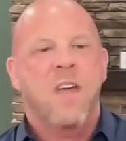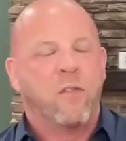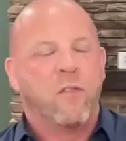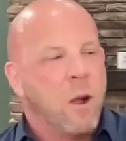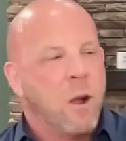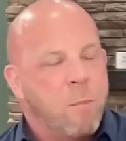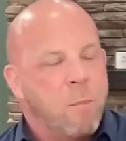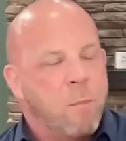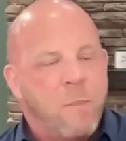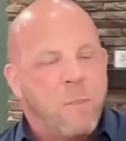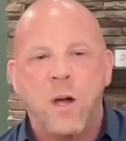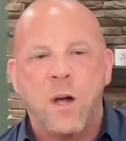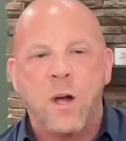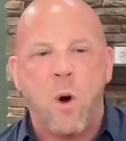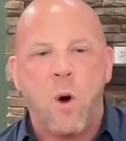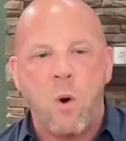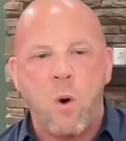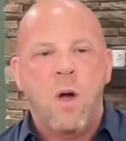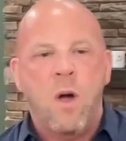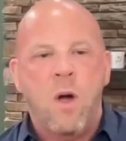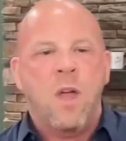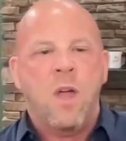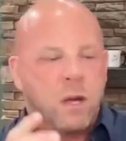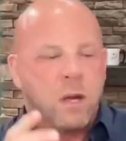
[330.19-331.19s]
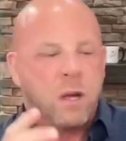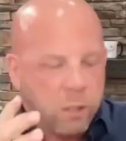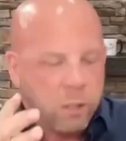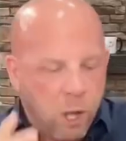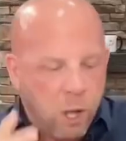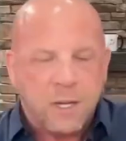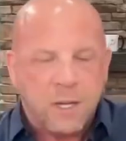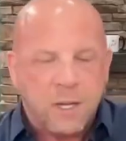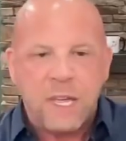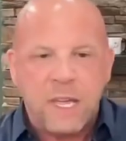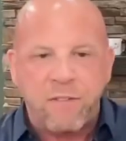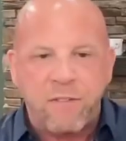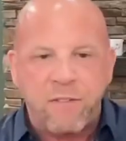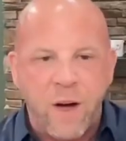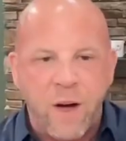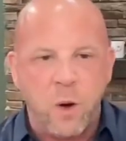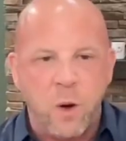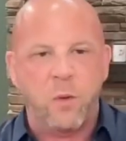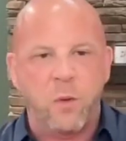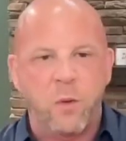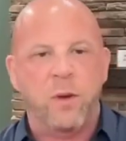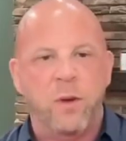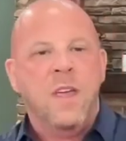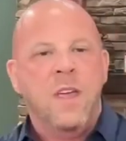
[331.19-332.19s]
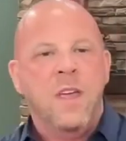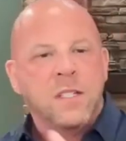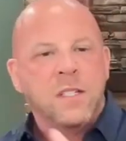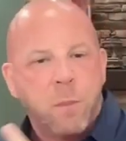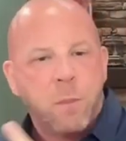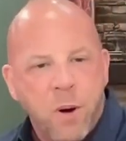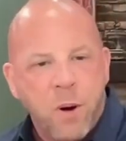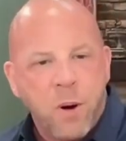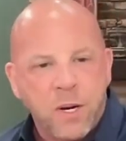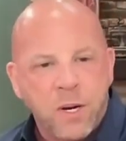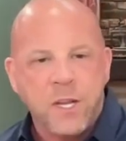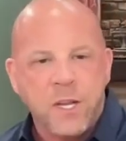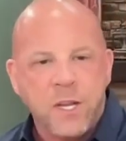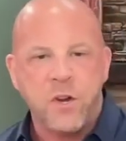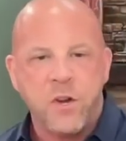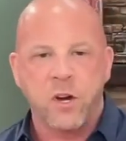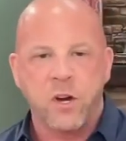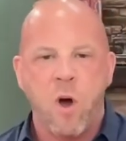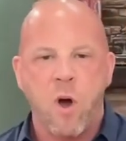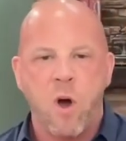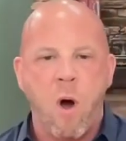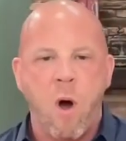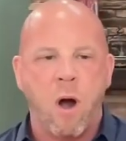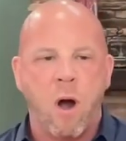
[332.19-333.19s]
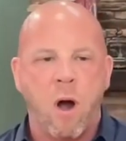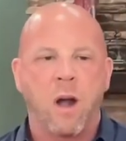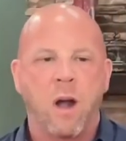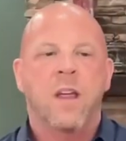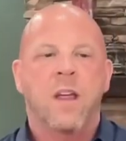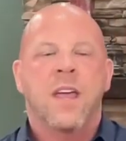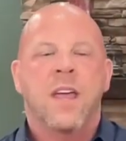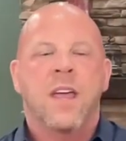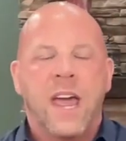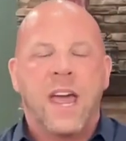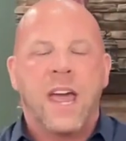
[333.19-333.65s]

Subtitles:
for a big old clunky phone to put in your car,